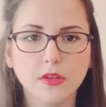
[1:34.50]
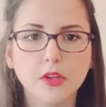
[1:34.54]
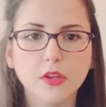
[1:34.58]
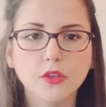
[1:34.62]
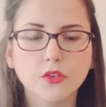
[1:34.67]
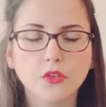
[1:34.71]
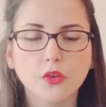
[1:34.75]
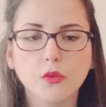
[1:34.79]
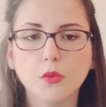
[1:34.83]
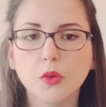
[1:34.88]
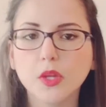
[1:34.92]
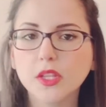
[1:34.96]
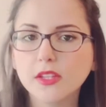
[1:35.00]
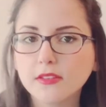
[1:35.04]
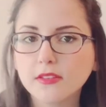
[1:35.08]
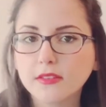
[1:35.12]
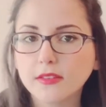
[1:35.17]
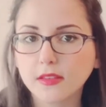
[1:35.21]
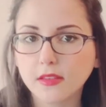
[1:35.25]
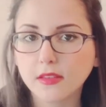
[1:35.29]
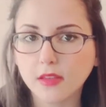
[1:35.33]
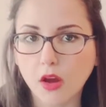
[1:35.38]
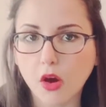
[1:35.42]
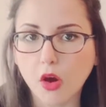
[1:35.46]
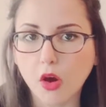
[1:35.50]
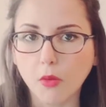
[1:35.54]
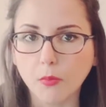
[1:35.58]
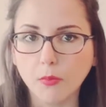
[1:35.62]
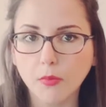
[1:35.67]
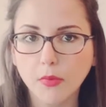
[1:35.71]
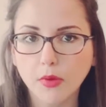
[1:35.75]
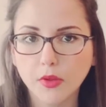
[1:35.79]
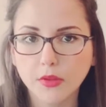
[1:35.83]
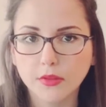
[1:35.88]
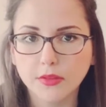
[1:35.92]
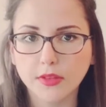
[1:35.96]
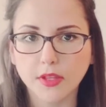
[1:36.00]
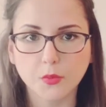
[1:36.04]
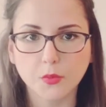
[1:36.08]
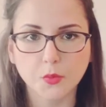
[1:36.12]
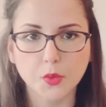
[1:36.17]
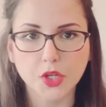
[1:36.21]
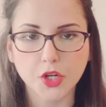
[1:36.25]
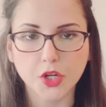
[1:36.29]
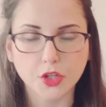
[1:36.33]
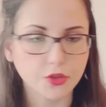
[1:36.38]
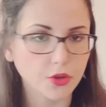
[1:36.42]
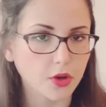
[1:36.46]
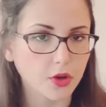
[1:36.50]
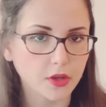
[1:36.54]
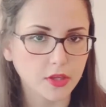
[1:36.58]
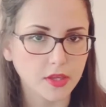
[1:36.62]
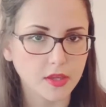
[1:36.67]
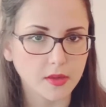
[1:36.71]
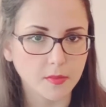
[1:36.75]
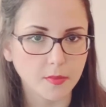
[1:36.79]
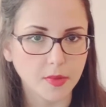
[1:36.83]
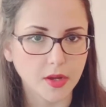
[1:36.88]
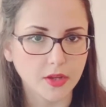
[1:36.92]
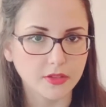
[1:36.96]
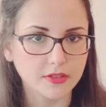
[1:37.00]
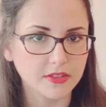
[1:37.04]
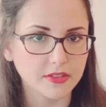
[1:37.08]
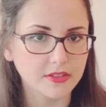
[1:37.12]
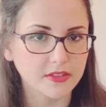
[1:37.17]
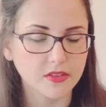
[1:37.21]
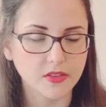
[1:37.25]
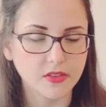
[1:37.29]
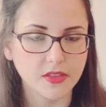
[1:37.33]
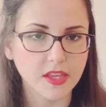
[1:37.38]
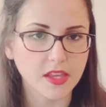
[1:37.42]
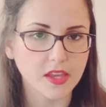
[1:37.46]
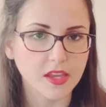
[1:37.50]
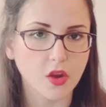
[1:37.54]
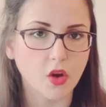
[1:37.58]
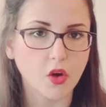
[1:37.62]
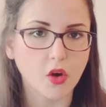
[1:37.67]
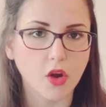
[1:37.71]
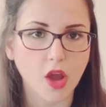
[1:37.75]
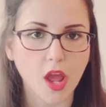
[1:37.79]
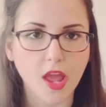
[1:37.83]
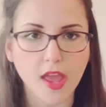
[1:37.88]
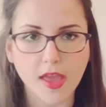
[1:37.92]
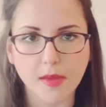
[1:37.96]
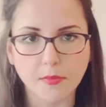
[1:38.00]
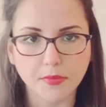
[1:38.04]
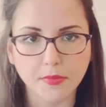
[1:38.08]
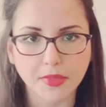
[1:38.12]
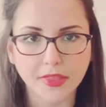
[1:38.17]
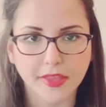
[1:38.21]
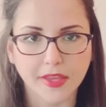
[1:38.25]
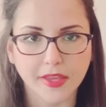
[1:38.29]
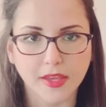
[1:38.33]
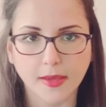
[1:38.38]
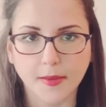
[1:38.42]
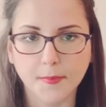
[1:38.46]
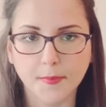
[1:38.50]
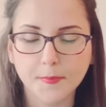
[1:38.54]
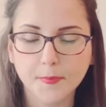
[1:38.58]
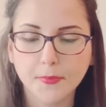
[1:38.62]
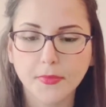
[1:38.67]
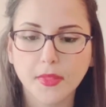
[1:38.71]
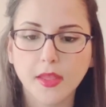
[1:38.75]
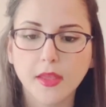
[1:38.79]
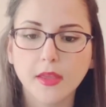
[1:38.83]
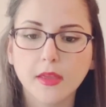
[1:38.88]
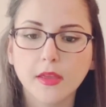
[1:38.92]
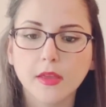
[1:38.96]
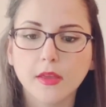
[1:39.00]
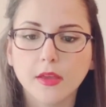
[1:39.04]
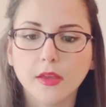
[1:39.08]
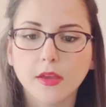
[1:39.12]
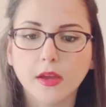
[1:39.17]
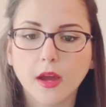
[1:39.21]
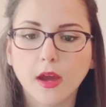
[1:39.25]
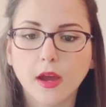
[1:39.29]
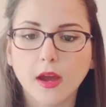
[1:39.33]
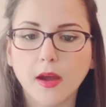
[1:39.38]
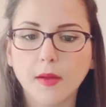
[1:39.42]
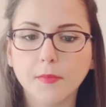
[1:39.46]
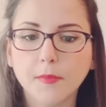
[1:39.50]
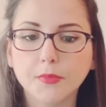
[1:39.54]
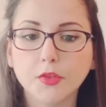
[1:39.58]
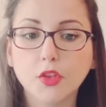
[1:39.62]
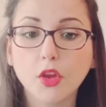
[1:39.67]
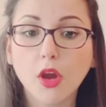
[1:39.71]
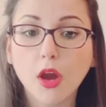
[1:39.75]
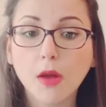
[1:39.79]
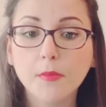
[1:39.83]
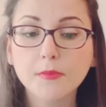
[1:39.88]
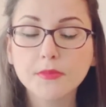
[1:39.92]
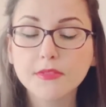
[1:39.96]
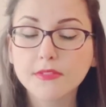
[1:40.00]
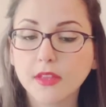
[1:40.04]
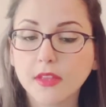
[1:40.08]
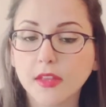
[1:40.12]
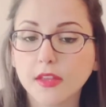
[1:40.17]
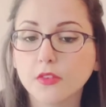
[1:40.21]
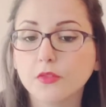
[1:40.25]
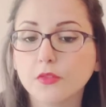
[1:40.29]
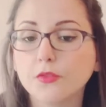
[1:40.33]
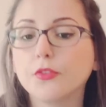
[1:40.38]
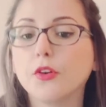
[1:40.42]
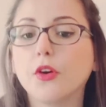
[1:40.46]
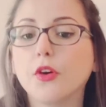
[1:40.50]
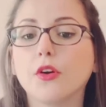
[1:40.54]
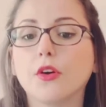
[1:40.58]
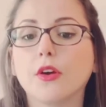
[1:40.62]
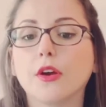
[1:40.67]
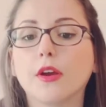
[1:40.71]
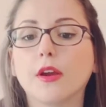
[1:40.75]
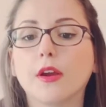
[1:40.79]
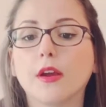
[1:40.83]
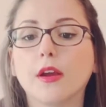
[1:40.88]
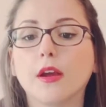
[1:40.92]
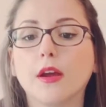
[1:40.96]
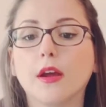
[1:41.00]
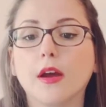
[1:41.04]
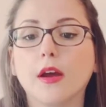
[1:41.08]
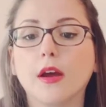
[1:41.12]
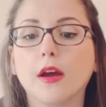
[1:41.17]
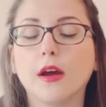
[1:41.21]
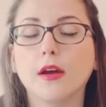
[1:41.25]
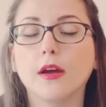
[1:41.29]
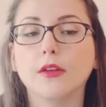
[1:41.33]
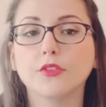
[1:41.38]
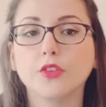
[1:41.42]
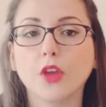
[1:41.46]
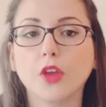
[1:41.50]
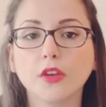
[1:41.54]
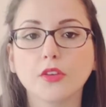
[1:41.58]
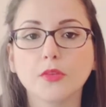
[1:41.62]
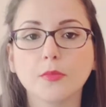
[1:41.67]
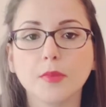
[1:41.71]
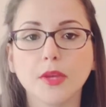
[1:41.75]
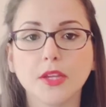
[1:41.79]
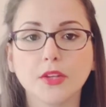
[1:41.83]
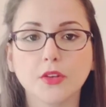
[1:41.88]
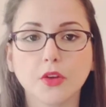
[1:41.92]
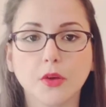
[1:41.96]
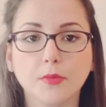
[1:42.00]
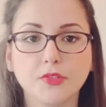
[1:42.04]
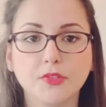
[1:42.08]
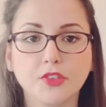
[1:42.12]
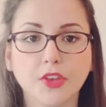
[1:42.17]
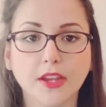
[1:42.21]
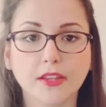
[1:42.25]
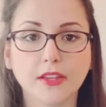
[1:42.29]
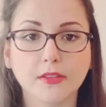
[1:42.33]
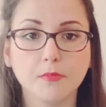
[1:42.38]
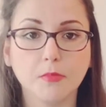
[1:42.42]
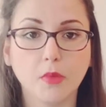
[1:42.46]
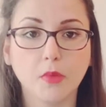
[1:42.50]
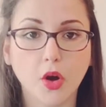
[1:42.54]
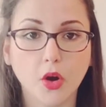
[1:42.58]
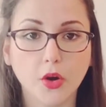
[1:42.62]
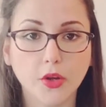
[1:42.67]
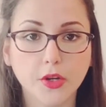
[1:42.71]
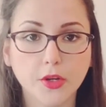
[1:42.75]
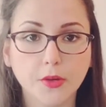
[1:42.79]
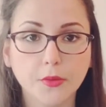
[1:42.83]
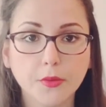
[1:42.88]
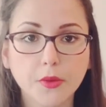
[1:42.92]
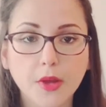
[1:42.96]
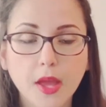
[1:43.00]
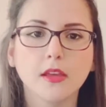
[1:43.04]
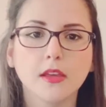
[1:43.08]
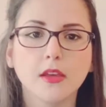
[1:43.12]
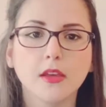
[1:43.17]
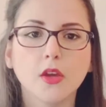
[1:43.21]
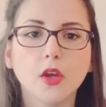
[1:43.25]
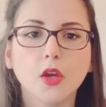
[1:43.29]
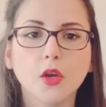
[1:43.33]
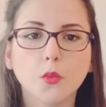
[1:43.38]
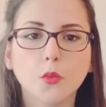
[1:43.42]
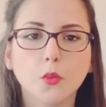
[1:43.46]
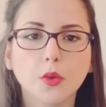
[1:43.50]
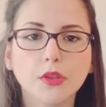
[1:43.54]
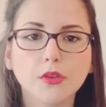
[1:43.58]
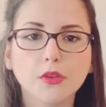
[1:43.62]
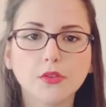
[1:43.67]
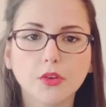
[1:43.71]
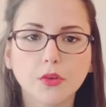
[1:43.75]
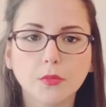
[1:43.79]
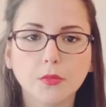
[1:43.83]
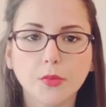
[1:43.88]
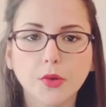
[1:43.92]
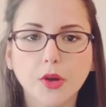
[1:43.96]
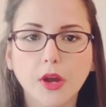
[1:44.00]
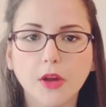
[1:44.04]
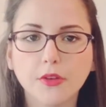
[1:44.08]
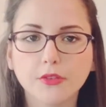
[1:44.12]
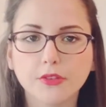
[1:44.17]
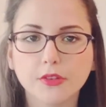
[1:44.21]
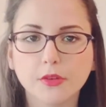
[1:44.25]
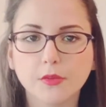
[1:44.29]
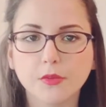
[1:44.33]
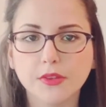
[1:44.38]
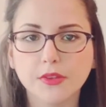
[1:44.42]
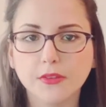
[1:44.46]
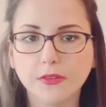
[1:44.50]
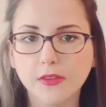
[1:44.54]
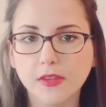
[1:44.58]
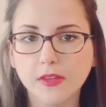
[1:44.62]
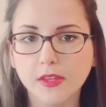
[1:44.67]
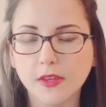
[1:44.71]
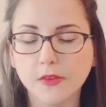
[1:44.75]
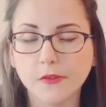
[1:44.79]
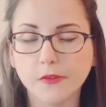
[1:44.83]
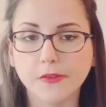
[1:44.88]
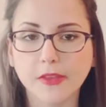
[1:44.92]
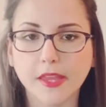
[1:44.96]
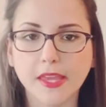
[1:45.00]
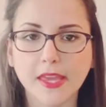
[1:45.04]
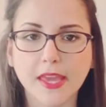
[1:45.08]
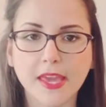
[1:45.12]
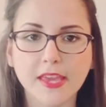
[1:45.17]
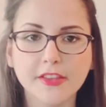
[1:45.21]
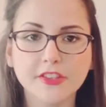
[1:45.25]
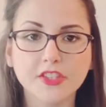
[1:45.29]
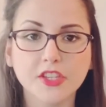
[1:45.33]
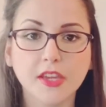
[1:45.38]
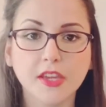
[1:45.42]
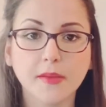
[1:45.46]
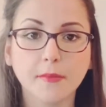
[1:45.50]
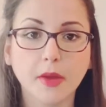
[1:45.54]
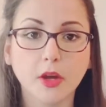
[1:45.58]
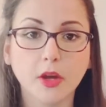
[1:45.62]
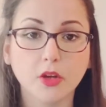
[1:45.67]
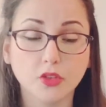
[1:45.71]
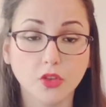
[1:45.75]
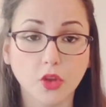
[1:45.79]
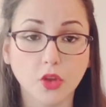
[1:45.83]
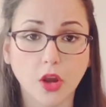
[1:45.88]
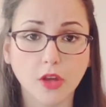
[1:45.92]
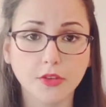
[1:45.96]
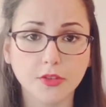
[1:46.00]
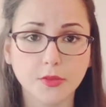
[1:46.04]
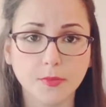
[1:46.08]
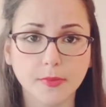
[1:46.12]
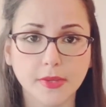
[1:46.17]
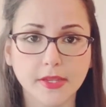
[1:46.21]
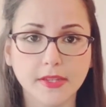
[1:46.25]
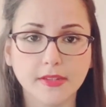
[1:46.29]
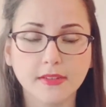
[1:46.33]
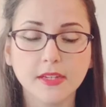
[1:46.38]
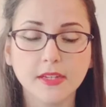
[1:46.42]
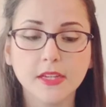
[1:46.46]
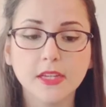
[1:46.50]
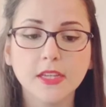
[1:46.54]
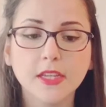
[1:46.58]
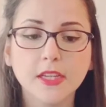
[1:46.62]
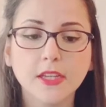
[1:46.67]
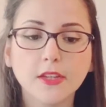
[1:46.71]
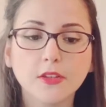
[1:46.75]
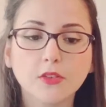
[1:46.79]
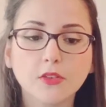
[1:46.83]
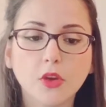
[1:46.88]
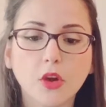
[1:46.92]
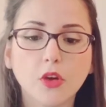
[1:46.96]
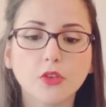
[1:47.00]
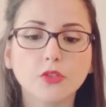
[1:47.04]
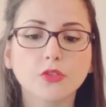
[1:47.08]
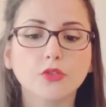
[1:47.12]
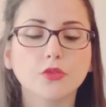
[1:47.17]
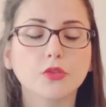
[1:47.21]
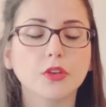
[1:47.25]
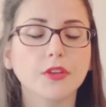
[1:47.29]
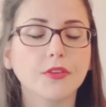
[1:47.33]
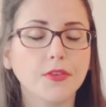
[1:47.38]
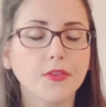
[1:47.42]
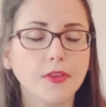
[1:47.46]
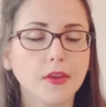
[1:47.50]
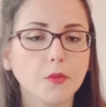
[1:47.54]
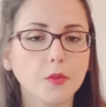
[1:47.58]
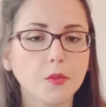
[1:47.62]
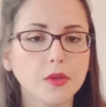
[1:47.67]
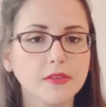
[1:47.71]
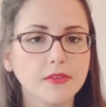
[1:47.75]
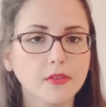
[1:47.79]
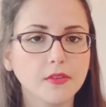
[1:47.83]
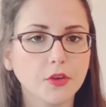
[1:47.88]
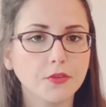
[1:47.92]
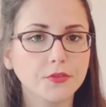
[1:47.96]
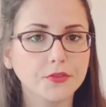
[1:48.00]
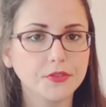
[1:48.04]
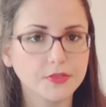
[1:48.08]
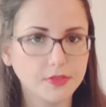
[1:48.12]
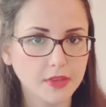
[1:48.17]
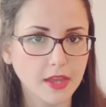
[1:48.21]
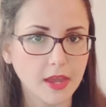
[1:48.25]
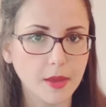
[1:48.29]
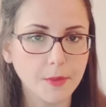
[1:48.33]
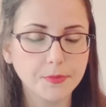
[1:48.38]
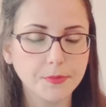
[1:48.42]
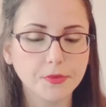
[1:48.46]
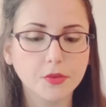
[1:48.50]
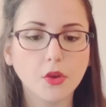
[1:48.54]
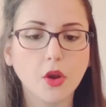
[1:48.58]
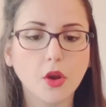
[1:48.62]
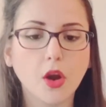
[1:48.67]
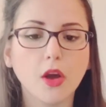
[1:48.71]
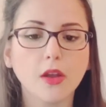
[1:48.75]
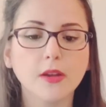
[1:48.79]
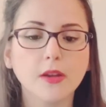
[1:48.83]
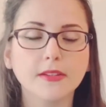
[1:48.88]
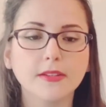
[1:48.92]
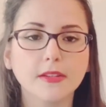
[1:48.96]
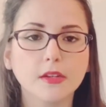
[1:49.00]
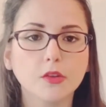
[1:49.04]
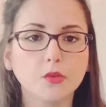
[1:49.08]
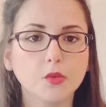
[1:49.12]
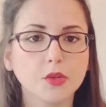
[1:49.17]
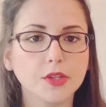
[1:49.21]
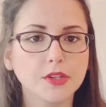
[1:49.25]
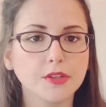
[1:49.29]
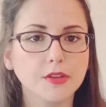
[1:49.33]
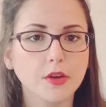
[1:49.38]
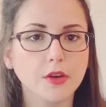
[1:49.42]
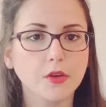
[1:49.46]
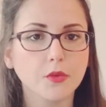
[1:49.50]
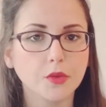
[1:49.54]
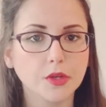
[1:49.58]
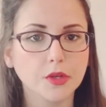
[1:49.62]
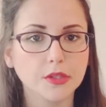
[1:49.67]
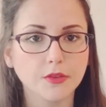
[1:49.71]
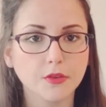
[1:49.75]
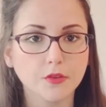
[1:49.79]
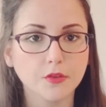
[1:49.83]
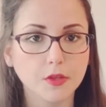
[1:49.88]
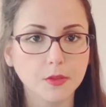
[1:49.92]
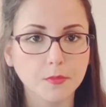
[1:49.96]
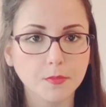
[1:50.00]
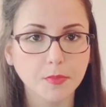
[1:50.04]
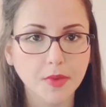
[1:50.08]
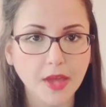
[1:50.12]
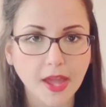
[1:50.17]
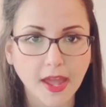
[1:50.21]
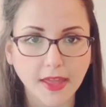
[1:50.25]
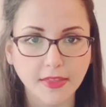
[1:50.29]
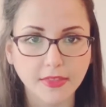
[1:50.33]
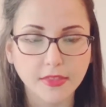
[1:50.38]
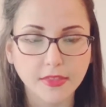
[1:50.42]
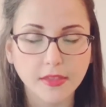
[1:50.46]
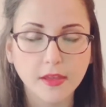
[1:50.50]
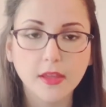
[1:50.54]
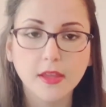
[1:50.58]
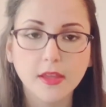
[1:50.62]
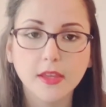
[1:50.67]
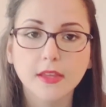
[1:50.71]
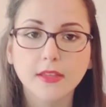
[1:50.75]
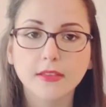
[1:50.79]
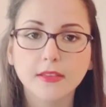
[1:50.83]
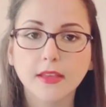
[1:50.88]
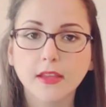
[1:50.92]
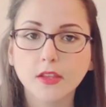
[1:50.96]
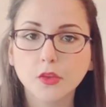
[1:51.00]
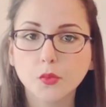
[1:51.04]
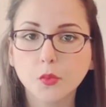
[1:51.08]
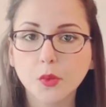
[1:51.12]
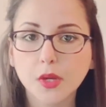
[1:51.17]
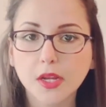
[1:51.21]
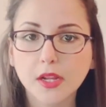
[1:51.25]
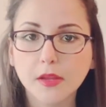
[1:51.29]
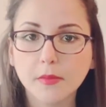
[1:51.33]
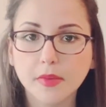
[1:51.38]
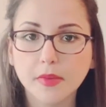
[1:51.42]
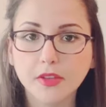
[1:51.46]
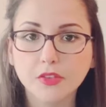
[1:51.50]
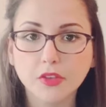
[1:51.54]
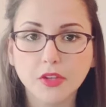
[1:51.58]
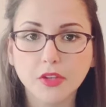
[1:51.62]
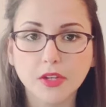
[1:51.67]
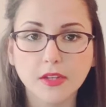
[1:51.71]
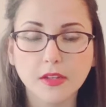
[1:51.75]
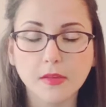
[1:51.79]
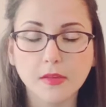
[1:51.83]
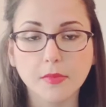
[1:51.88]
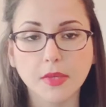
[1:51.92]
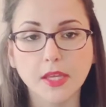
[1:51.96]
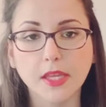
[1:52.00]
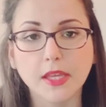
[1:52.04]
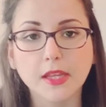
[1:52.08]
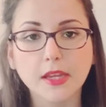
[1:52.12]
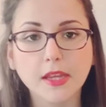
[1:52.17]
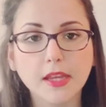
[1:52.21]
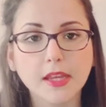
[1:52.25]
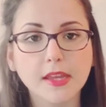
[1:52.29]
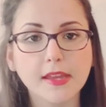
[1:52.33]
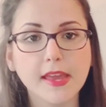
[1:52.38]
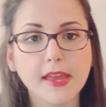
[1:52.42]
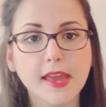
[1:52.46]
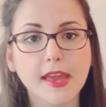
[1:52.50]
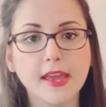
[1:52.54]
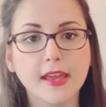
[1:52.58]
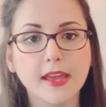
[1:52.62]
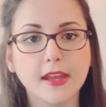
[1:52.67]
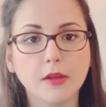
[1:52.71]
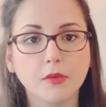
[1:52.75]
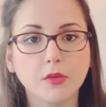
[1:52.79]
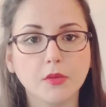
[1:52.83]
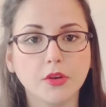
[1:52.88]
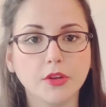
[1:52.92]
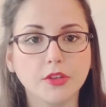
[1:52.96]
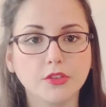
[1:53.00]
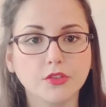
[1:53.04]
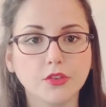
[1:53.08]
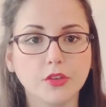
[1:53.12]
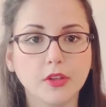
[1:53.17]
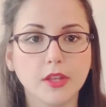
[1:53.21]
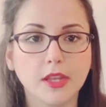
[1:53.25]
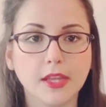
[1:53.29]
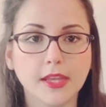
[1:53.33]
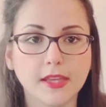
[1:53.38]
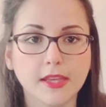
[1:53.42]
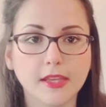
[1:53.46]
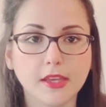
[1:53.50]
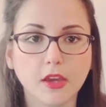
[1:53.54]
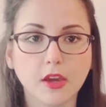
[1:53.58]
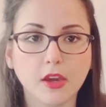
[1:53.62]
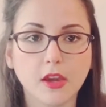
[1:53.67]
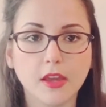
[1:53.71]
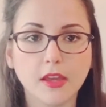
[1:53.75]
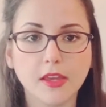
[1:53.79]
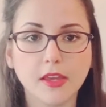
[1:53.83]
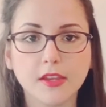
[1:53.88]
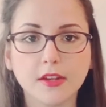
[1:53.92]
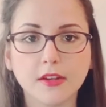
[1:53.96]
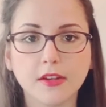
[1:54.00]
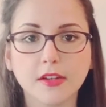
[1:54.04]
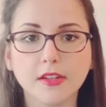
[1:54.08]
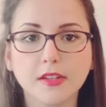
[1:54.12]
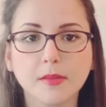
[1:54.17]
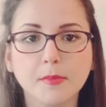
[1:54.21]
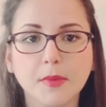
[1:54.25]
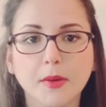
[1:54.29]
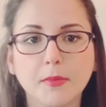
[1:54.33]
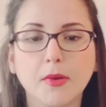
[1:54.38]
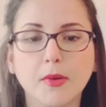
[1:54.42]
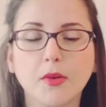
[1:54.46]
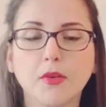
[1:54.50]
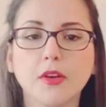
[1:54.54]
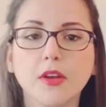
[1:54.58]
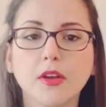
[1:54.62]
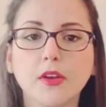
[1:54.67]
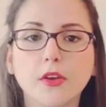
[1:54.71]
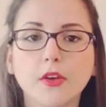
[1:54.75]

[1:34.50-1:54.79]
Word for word: So what is the DOM that we are talking about, this DOM thing? Um, DOM stands for uh, Document Object Model. Once your browser receives a HTML document, it goes through a sequence of steps called the critical rendering path. That's what I mentioned in the beginning and I'm going to link here in the bubble